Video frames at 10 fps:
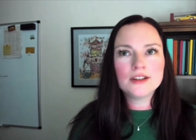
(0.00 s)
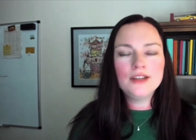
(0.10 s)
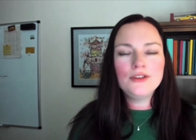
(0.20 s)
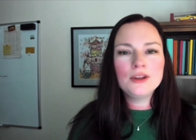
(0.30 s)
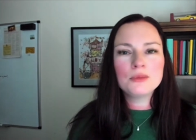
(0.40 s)

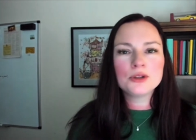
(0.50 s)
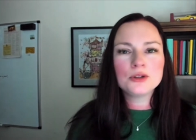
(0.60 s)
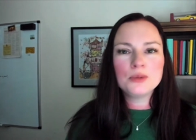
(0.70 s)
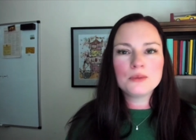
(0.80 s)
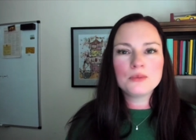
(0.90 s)
giving them a
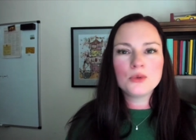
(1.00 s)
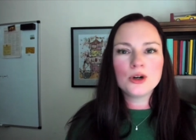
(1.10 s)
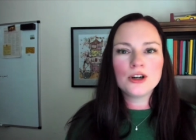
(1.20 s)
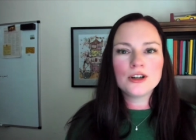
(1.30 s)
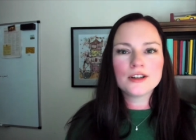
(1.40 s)
little bit
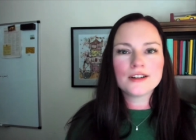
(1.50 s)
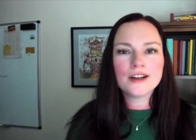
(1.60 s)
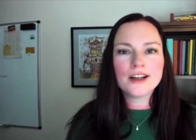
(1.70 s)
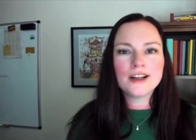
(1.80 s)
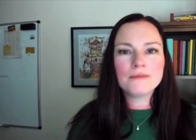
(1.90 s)
more
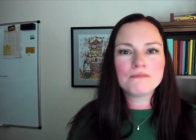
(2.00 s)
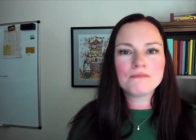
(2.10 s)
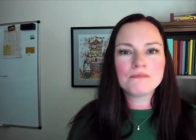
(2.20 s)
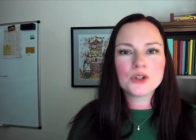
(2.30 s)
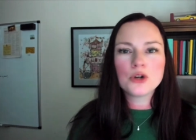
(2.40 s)

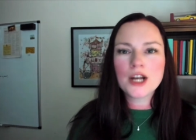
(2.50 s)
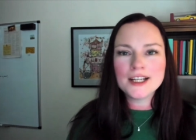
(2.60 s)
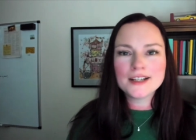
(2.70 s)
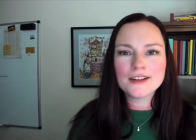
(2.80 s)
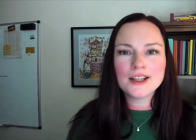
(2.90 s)

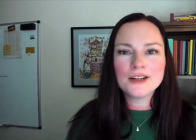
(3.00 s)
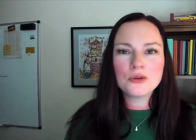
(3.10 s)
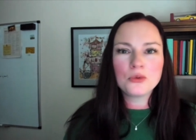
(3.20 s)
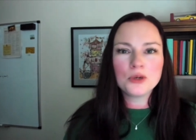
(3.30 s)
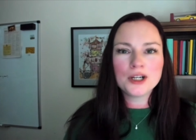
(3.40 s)
credit
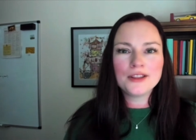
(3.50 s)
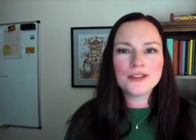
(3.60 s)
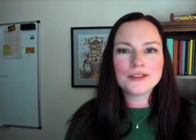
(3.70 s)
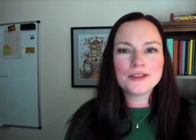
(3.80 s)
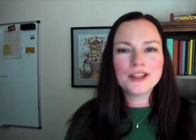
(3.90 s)
than what
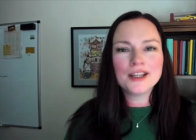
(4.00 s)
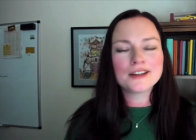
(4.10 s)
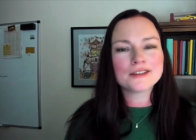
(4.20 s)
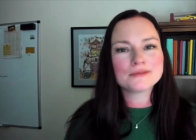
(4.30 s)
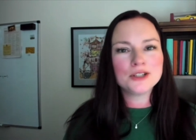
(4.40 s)
I
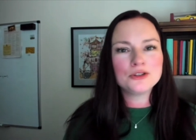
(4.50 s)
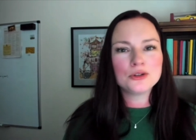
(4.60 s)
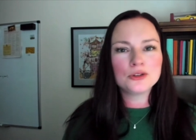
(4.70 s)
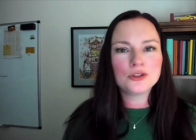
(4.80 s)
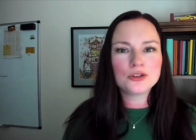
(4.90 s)
think
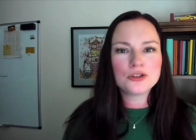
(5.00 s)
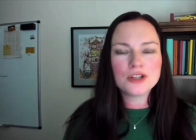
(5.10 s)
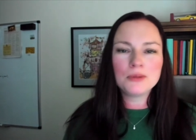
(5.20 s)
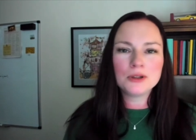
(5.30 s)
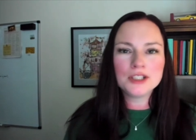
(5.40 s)
adults
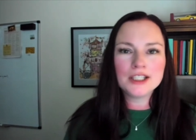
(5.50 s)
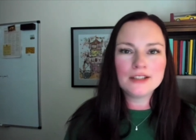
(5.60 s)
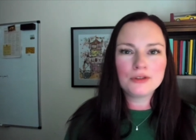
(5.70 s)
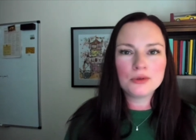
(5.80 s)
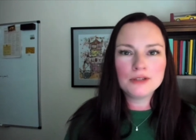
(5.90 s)
typically
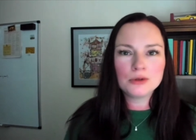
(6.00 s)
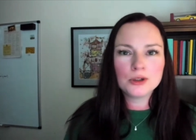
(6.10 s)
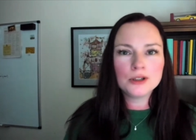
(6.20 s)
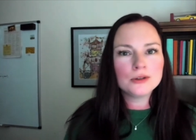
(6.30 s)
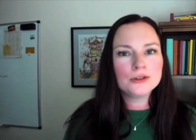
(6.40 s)
give 3- and
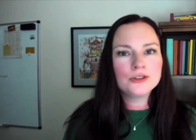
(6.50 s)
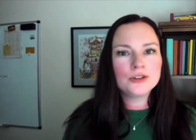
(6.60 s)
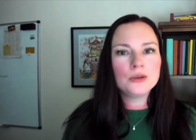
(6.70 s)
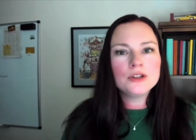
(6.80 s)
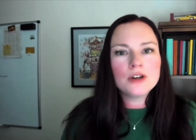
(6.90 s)

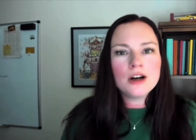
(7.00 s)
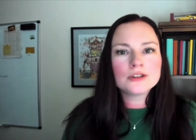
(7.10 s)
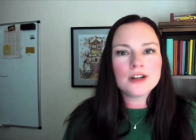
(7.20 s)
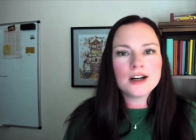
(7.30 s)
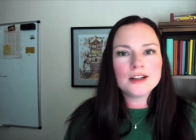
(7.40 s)
4-year-olds, we
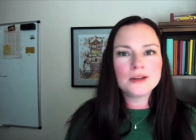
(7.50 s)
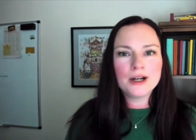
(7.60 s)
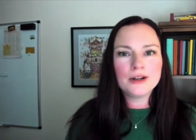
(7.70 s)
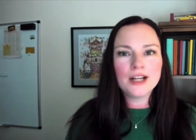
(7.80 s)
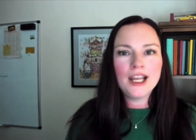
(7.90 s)
talked a lot
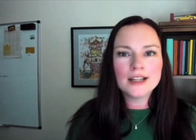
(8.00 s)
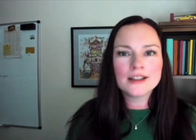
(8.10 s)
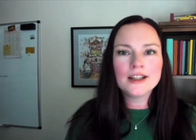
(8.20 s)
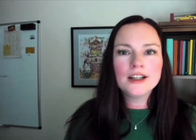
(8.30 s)
about, hey,